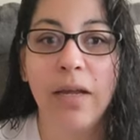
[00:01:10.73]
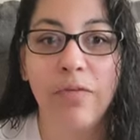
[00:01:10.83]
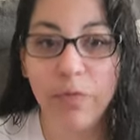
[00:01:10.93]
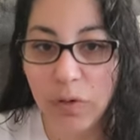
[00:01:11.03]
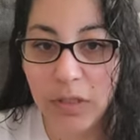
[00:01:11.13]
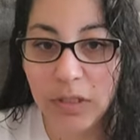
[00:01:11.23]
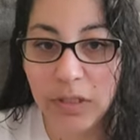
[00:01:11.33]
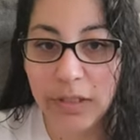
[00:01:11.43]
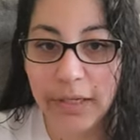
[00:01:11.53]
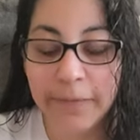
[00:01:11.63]
And
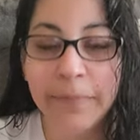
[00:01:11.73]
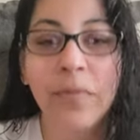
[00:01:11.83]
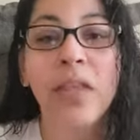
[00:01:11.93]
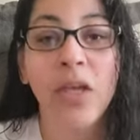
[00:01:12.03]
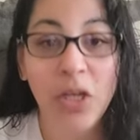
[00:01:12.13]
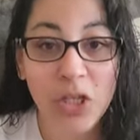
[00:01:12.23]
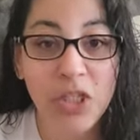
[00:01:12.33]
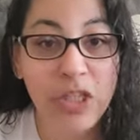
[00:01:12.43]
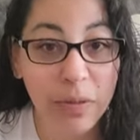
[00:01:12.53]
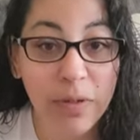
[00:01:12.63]
fortunately,
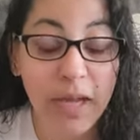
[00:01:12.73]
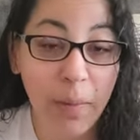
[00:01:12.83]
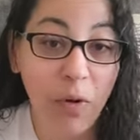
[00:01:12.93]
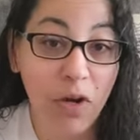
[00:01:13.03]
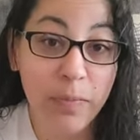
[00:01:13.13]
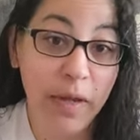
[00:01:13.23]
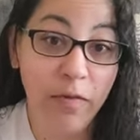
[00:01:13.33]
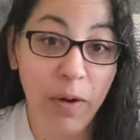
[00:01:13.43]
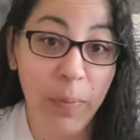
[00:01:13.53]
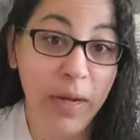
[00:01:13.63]
she came across my
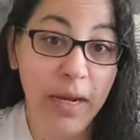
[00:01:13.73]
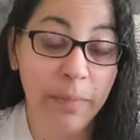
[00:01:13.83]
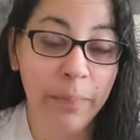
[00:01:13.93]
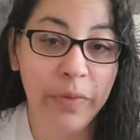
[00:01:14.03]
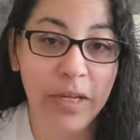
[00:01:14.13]
FYP.